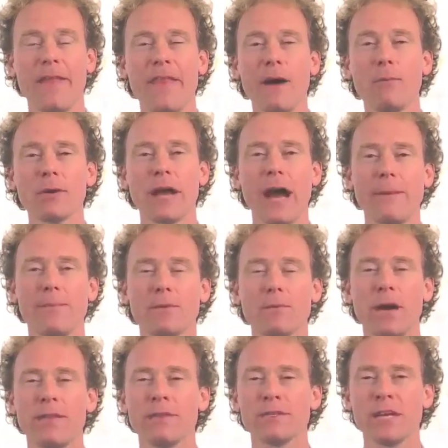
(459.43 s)
And that would
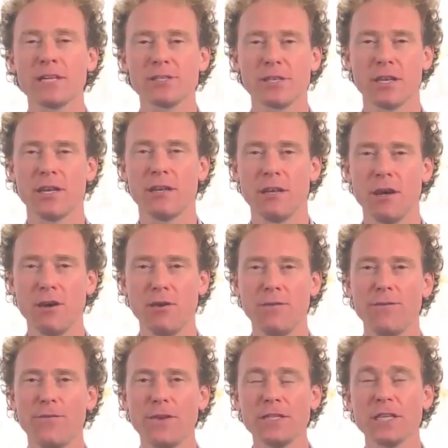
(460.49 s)
happen where there's actually
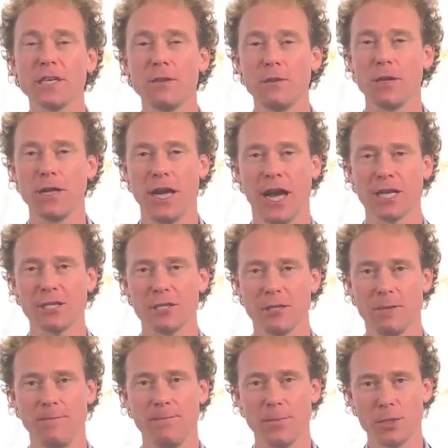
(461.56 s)
no physical
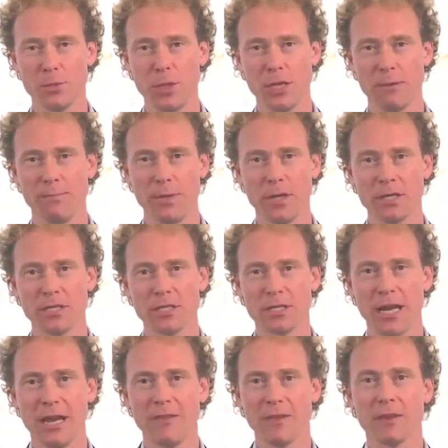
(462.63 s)
connection between the
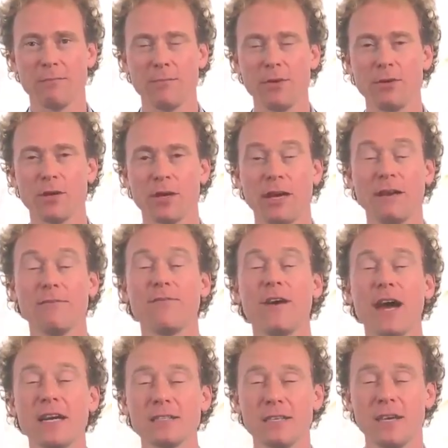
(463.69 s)
person and the computer. In
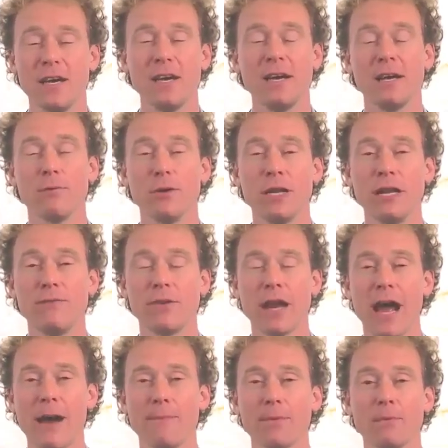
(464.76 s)
fact, it would even
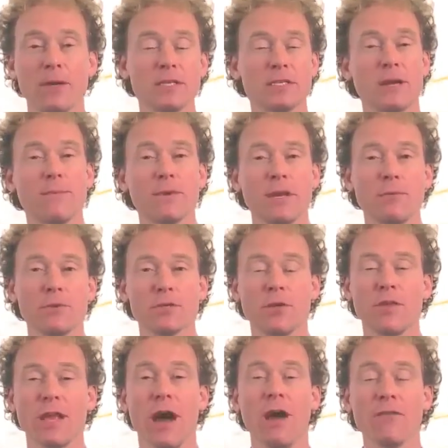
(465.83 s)
happen when somebody was
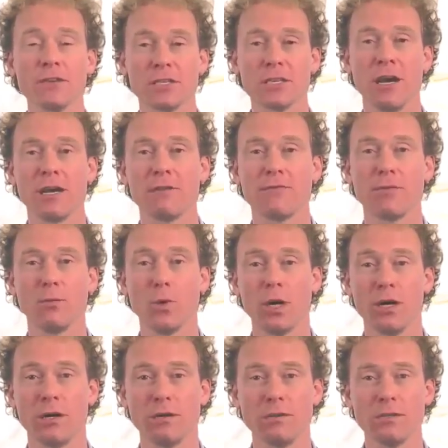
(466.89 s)
on the other side of the
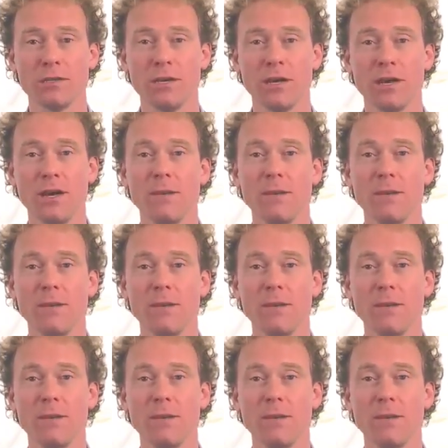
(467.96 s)
world